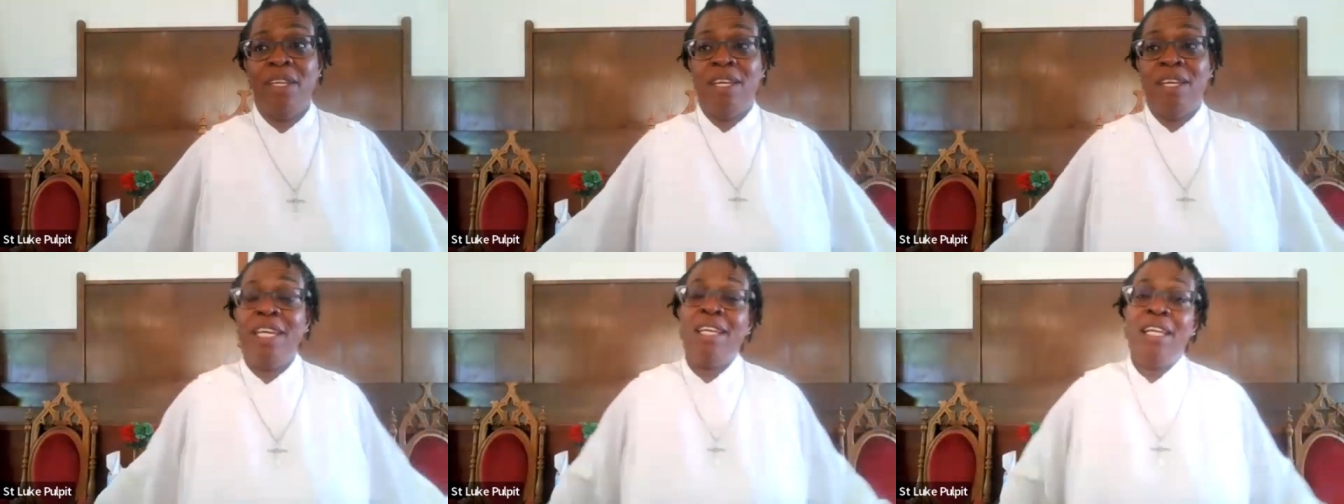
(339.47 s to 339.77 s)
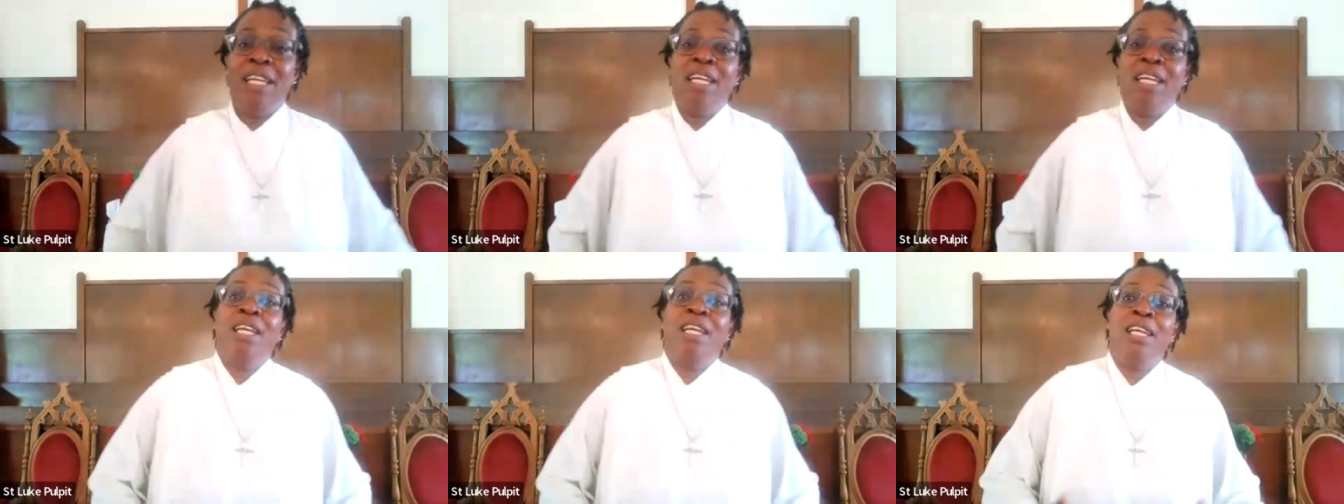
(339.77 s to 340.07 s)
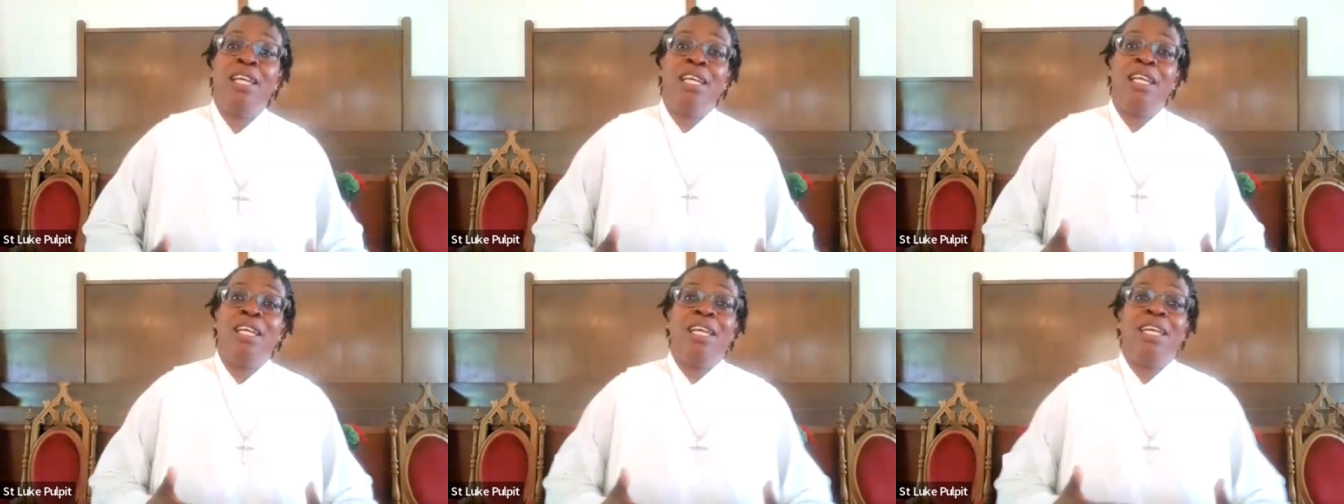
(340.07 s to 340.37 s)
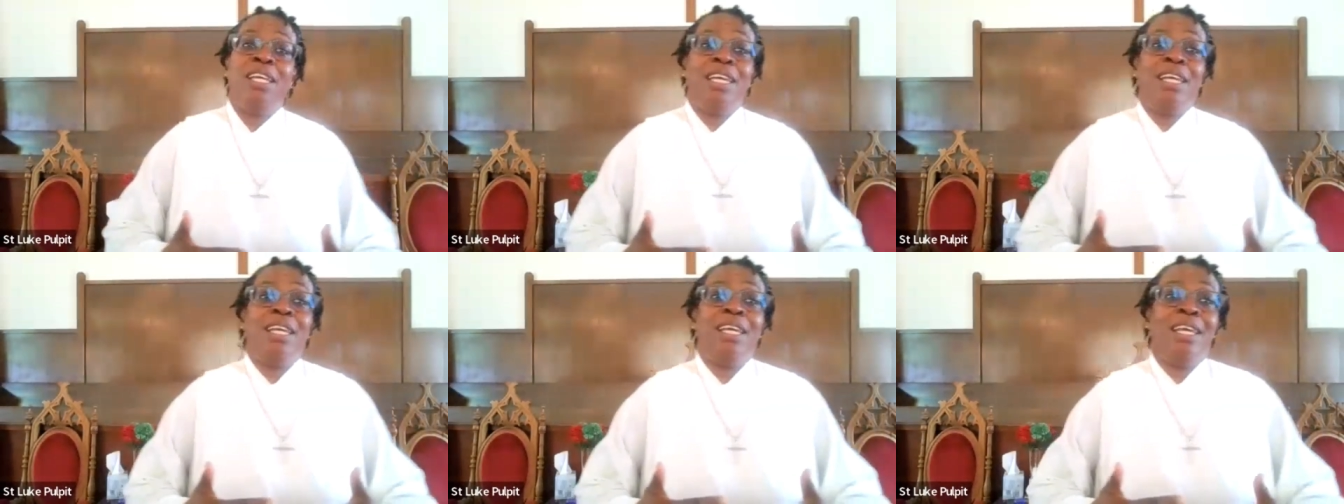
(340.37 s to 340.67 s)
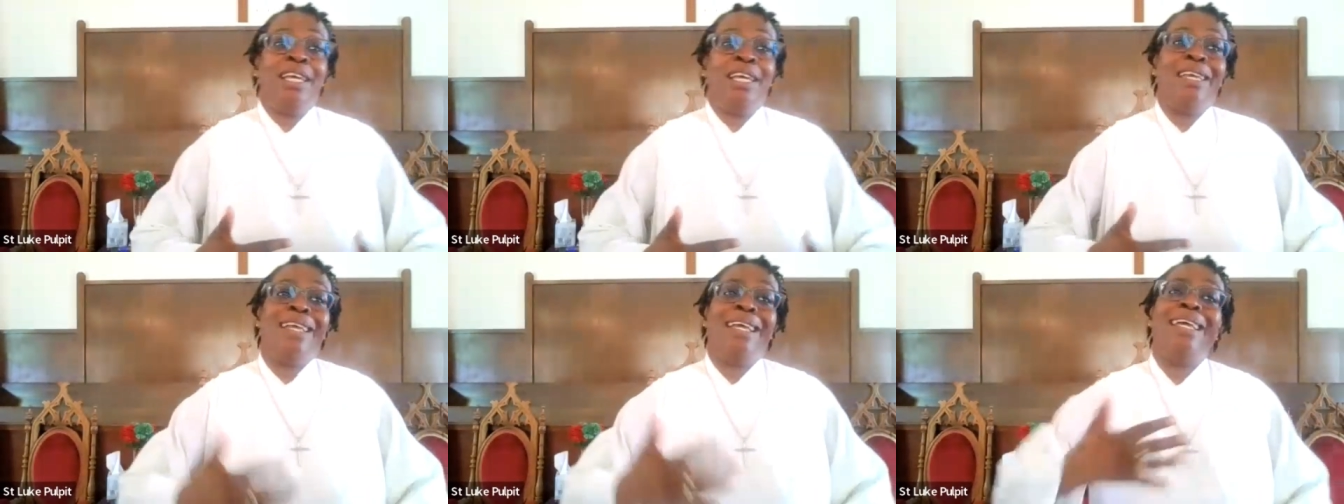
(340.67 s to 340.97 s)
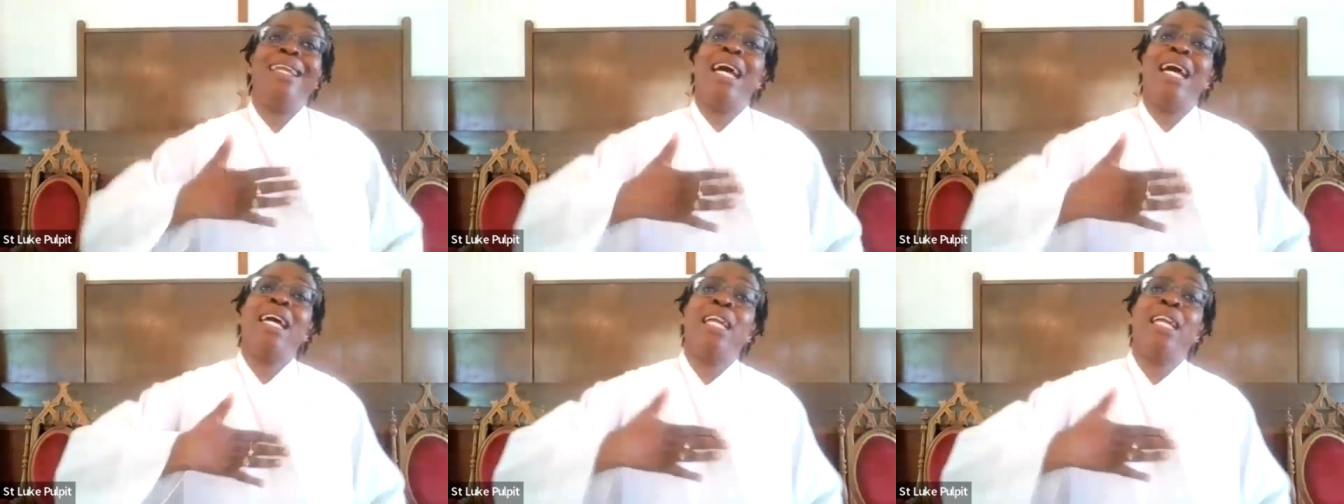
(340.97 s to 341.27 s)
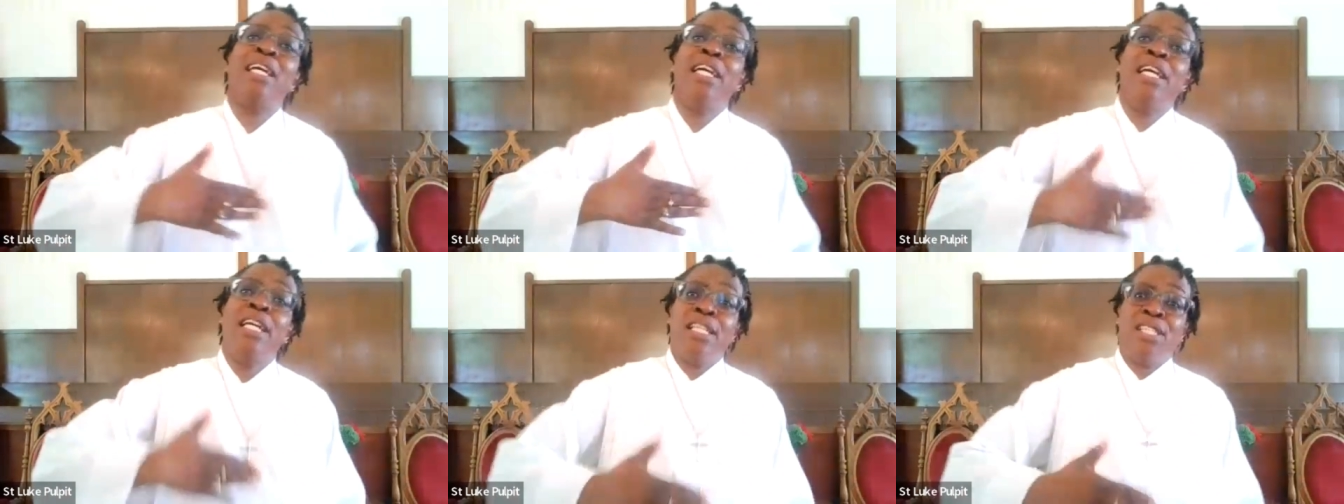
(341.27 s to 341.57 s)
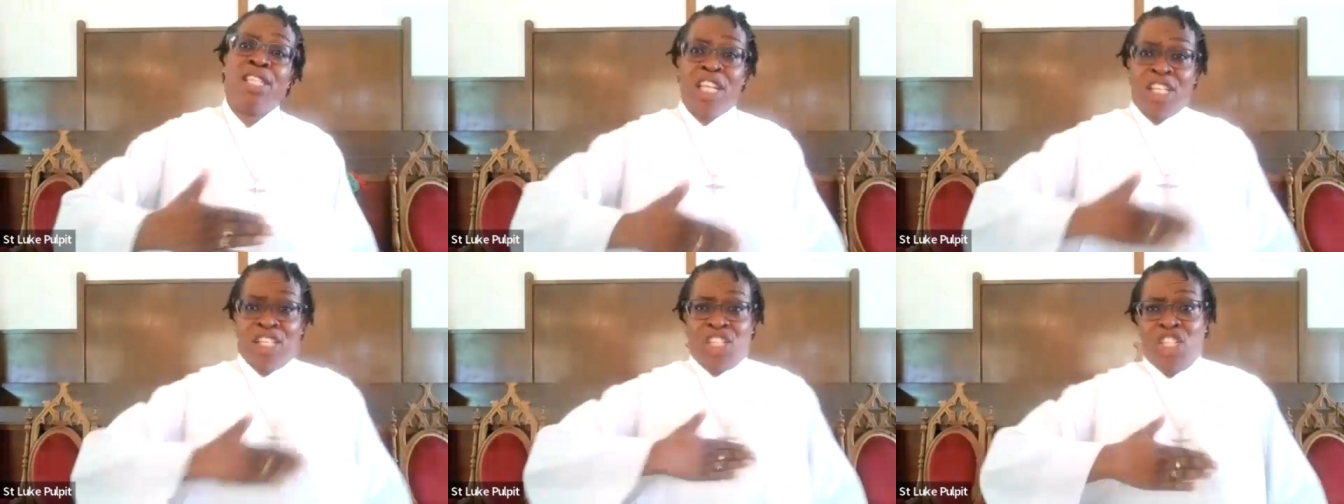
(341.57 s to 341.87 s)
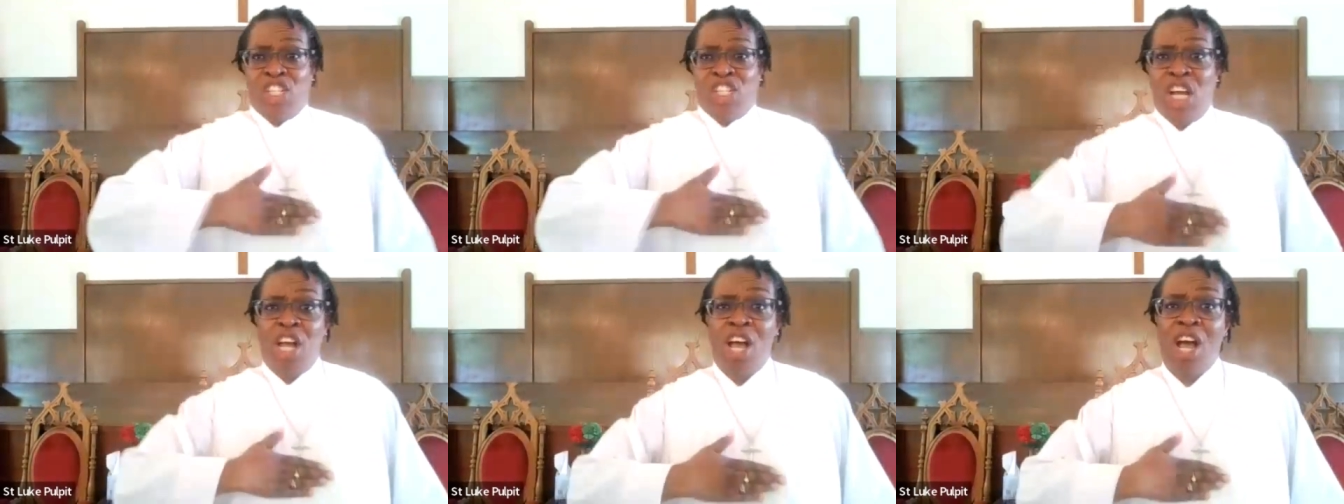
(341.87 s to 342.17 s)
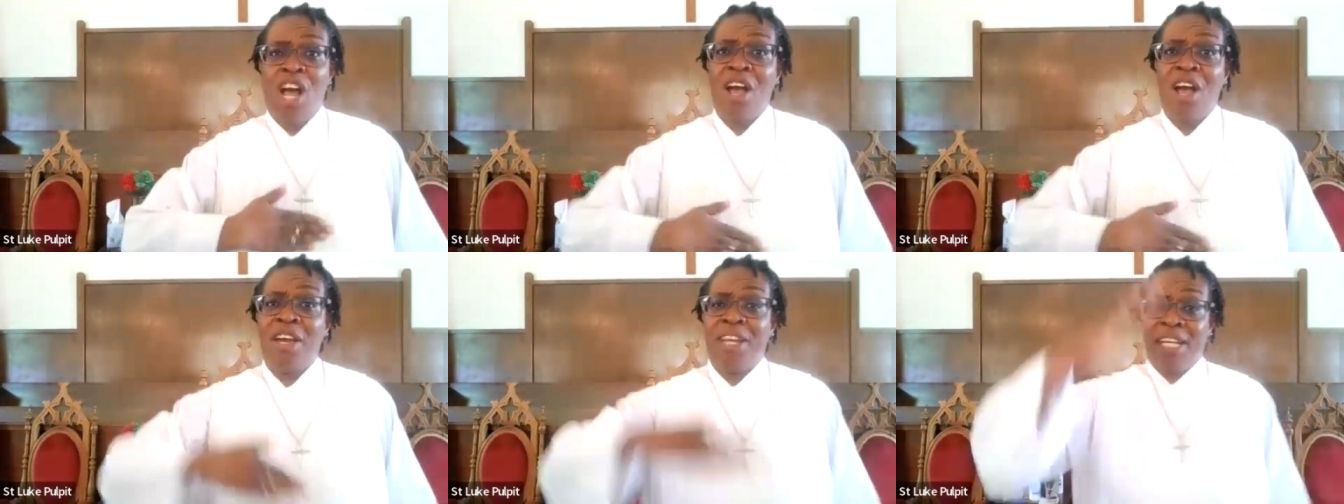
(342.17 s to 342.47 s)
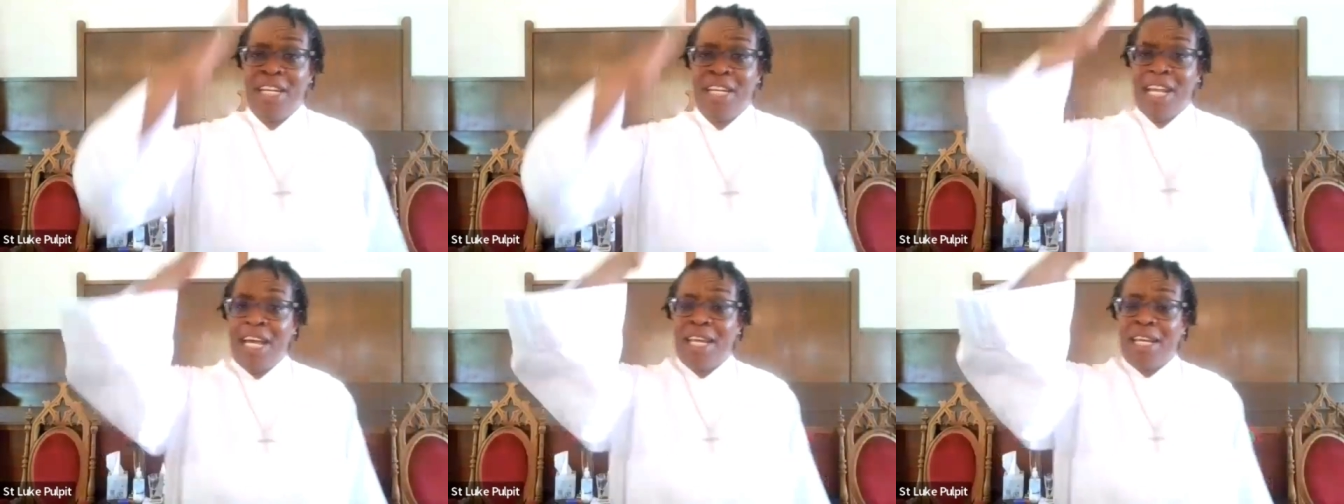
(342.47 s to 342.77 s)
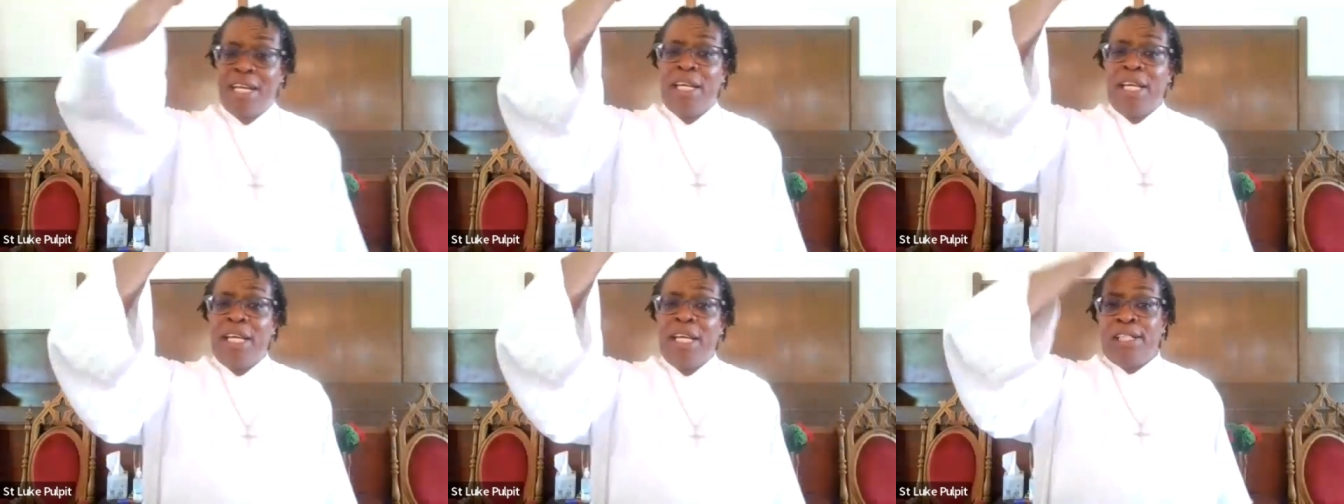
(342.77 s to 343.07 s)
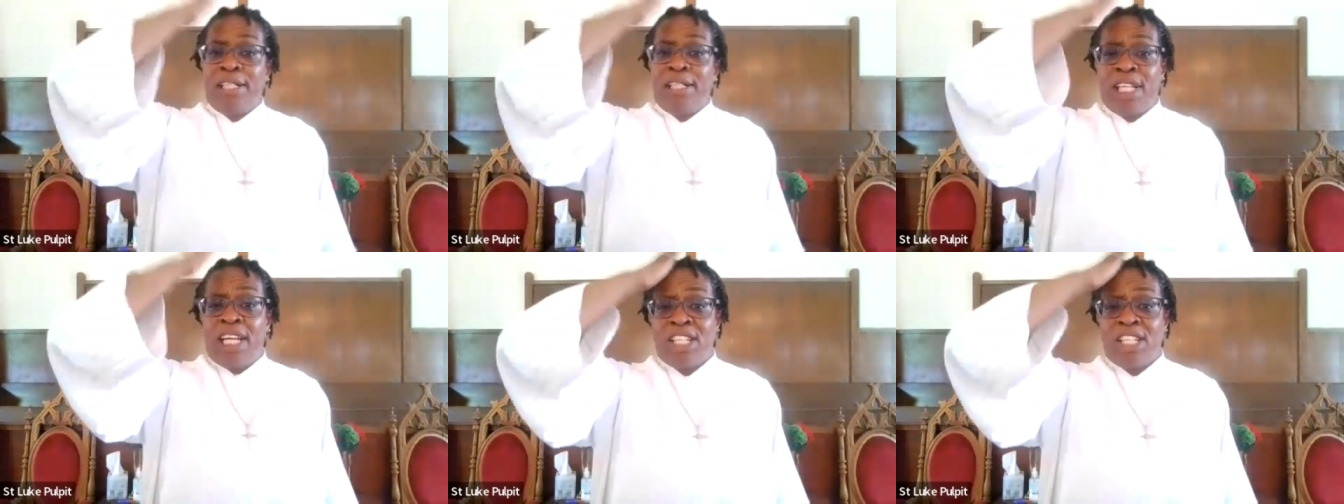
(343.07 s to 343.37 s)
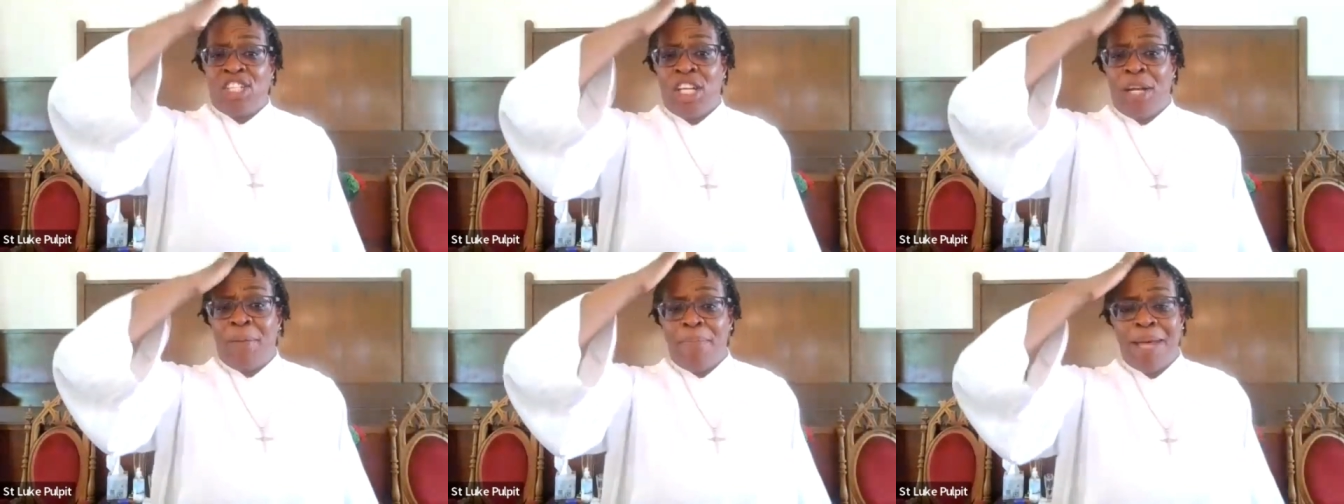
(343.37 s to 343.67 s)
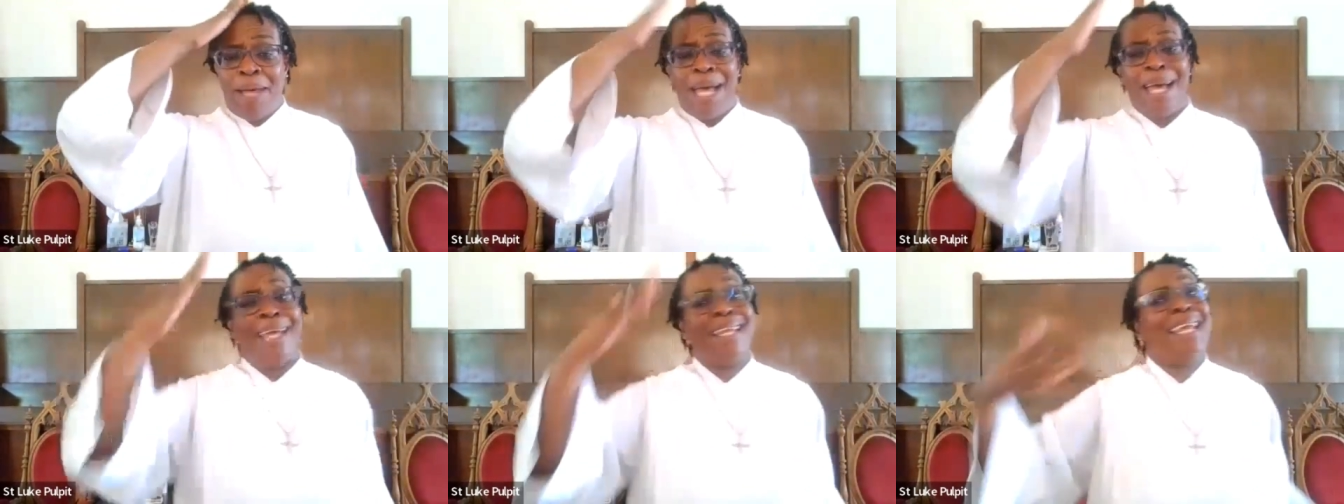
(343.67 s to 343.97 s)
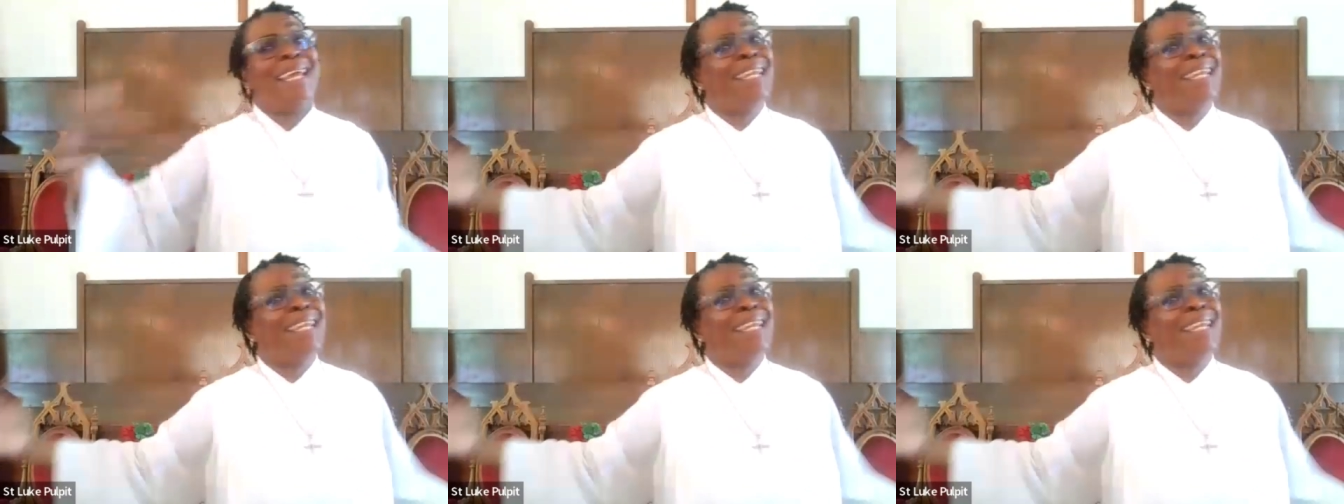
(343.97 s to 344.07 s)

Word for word: It, it, it, it, it ought to touch your heart, it ought to touch your mind,